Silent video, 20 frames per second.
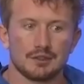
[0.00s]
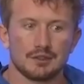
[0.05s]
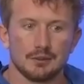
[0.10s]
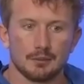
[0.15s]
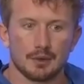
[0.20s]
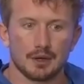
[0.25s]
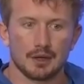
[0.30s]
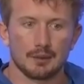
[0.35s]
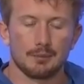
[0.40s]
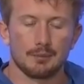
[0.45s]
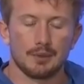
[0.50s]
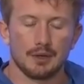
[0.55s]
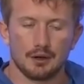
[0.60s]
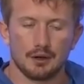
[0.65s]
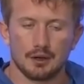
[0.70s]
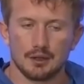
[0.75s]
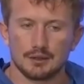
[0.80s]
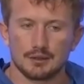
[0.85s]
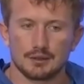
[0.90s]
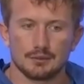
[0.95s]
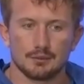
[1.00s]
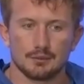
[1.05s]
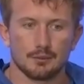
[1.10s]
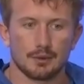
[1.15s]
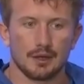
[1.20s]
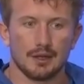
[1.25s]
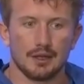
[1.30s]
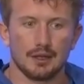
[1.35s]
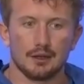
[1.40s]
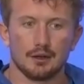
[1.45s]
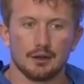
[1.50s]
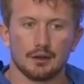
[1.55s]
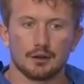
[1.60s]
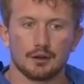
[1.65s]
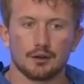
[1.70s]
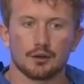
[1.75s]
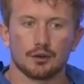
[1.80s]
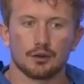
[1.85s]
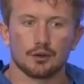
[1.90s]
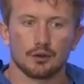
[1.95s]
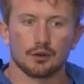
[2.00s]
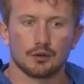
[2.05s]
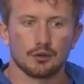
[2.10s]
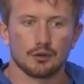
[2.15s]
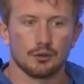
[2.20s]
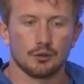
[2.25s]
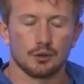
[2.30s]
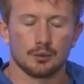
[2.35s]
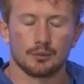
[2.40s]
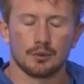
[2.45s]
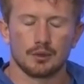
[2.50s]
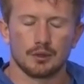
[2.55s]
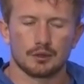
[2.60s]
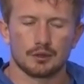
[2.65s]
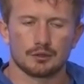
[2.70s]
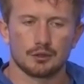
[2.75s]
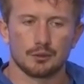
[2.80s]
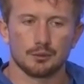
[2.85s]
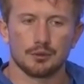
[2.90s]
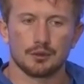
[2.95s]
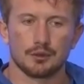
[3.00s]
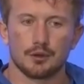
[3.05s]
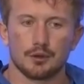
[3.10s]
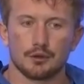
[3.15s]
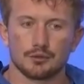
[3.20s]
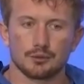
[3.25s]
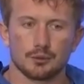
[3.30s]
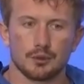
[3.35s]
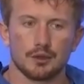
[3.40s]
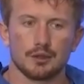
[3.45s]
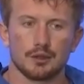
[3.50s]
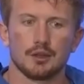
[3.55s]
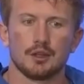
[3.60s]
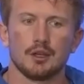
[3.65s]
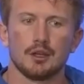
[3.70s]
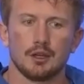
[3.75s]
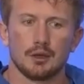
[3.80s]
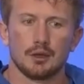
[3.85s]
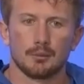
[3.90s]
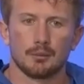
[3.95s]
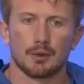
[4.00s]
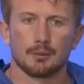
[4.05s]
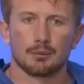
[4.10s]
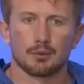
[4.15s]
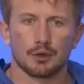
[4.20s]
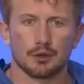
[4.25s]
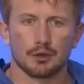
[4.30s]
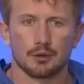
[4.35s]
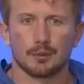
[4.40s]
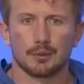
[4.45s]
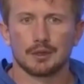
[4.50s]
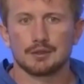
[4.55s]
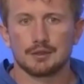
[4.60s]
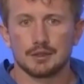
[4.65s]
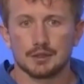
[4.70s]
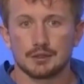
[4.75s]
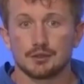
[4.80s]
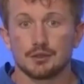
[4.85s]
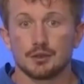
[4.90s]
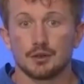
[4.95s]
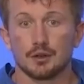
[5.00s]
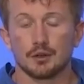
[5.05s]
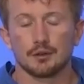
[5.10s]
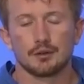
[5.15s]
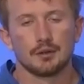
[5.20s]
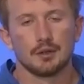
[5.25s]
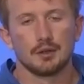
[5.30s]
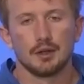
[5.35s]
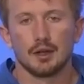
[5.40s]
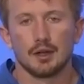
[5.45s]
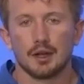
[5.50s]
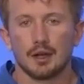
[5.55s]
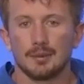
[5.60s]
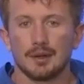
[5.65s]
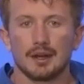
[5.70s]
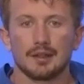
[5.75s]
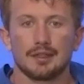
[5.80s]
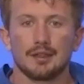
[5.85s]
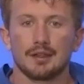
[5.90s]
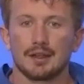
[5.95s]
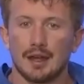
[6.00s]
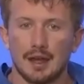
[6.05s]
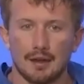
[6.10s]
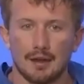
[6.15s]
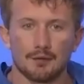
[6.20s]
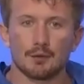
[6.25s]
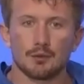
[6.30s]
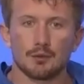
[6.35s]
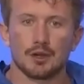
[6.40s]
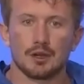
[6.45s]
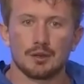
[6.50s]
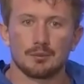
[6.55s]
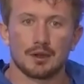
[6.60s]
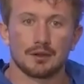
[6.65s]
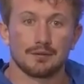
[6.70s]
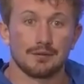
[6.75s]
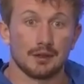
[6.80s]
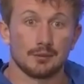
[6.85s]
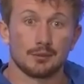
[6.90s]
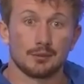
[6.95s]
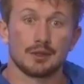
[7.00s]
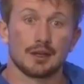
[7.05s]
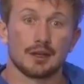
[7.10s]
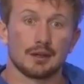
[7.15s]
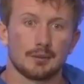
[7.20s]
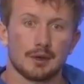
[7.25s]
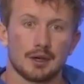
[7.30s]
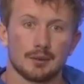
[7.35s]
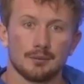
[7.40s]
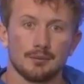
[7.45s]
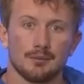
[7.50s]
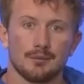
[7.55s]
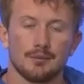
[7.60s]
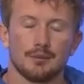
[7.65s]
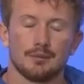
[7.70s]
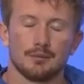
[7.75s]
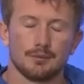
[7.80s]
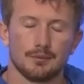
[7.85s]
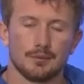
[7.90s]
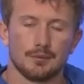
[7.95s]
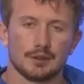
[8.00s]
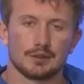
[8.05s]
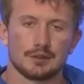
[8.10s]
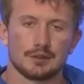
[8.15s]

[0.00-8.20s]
my parents, my aunt and uncle, who I'm extremely close with, my brother, my sister. I mean, I think everyone in my family. I'm the